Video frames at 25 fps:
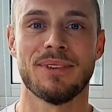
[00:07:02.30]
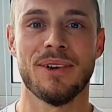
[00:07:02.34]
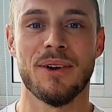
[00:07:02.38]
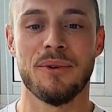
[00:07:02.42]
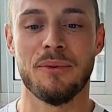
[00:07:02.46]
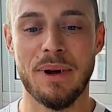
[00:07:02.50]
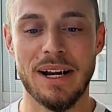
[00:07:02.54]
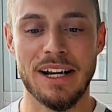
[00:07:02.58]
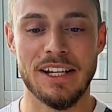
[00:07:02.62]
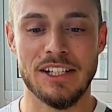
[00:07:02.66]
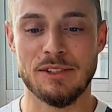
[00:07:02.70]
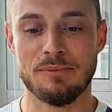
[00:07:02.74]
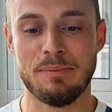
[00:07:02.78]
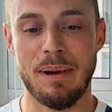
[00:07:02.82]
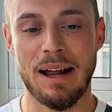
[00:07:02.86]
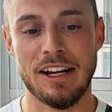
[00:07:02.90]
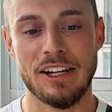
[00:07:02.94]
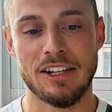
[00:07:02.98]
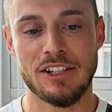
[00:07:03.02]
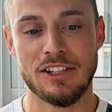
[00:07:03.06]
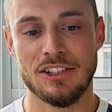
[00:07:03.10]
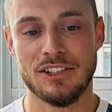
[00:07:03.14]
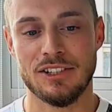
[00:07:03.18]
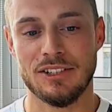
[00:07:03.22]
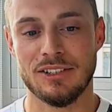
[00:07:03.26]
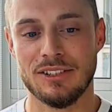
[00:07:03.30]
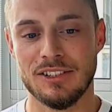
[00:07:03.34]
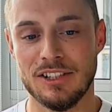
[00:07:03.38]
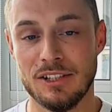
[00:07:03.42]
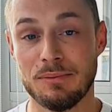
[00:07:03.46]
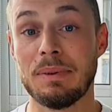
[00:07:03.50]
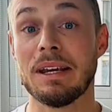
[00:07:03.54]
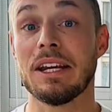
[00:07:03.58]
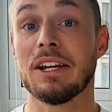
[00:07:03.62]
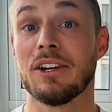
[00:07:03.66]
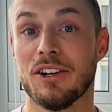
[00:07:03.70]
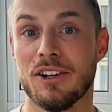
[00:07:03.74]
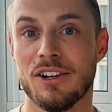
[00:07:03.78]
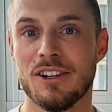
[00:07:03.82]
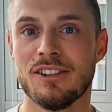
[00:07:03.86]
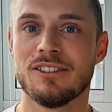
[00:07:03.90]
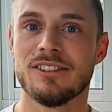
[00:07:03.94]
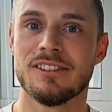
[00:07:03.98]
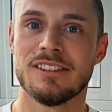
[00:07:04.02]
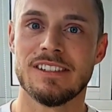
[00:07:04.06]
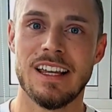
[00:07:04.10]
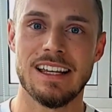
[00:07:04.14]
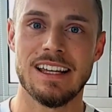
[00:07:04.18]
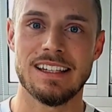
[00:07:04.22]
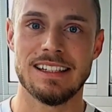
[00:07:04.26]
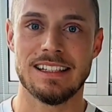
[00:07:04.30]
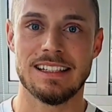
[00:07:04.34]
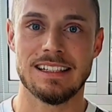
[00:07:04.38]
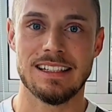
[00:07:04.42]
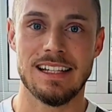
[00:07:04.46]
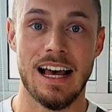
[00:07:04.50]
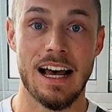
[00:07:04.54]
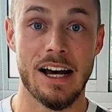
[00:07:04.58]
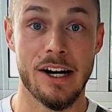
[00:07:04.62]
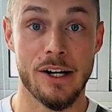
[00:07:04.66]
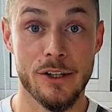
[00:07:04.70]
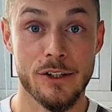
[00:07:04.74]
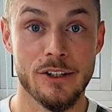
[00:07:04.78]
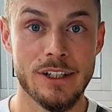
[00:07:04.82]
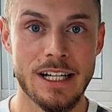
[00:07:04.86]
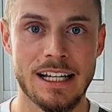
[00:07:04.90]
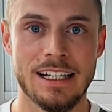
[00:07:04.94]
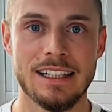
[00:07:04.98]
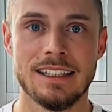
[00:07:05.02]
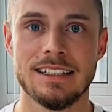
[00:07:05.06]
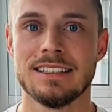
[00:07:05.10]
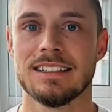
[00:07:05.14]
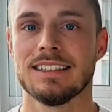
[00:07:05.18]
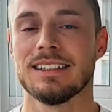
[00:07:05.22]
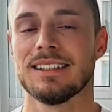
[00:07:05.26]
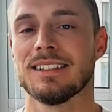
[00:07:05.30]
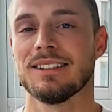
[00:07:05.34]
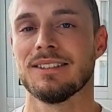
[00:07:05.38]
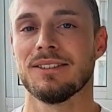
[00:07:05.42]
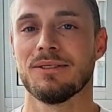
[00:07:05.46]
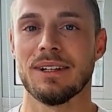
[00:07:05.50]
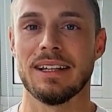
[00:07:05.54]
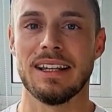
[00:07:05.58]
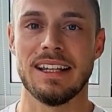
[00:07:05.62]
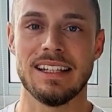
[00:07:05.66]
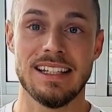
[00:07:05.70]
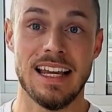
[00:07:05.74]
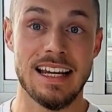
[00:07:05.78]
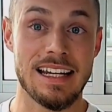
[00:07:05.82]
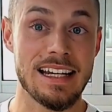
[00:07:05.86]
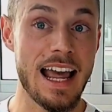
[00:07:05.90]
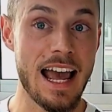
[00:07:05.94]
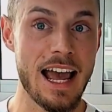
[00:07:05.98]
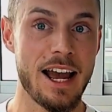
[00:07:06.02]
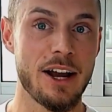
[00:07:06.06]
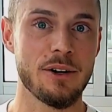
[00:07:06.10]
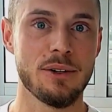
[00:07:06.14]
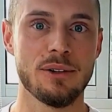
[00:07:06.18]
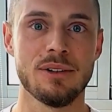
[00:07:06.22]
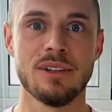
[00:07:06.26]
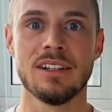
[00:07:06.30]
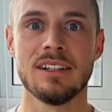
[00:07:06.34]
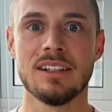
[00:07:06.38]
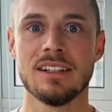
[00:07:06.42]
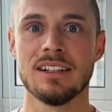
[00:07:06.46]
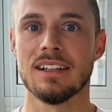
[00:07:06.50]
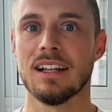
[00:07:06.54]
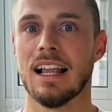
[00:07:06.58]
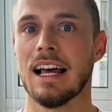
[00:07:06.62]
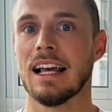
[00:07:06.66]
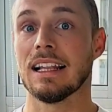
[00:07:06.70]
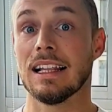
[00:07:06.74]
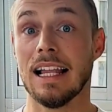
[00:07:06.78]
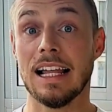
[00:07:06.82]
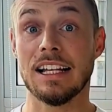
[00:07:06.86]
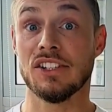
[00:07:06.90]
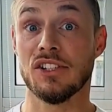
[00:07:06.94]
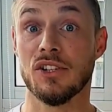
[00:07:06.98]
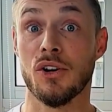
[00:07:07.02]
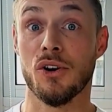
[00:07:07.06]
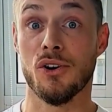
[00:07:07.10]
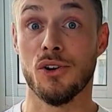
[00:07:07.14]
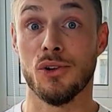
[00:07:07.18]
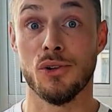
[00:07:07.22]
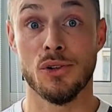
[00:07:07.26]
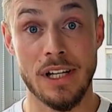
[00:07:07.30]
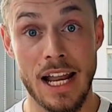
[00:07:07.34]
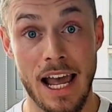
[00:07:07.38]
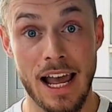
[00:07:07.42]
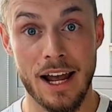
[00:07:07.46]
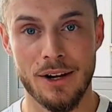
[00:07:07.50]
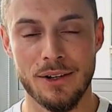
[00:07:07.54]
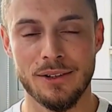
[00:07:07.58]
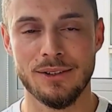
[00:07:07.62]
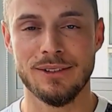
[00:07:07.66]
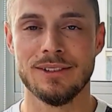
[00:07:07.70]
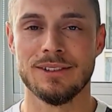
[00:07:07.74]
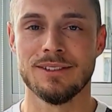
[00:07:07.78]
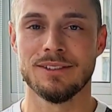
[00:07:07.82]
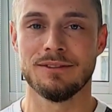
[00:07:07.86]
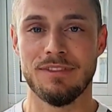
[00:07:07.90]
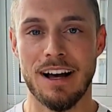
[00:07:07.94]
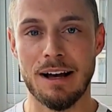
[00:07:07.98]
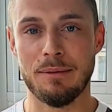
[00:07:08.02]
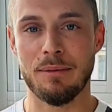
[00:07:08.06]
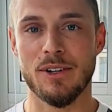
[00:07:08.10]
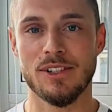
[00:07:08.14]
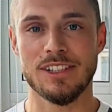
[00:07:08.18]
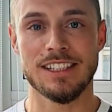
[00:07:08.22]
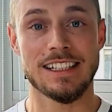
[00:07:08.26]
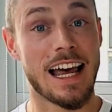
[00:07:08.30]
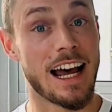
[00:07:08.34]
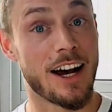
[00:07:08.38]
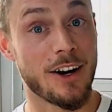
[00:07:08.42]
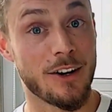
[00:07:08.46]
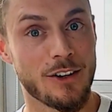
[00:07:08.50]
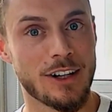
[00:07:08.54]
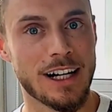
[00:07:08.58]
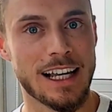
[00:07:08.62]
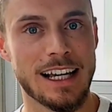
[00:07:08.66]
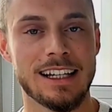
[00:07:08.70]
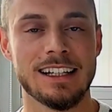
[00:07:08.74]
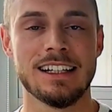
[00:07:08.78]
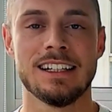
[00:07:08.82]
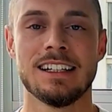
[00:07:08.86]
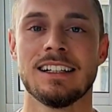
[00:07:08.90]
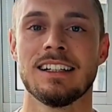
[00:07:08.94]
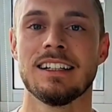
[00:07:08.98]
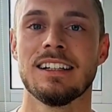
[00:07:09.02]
When a Spanish speaker says ahora, when they say now, like let's go now, vamos ahora.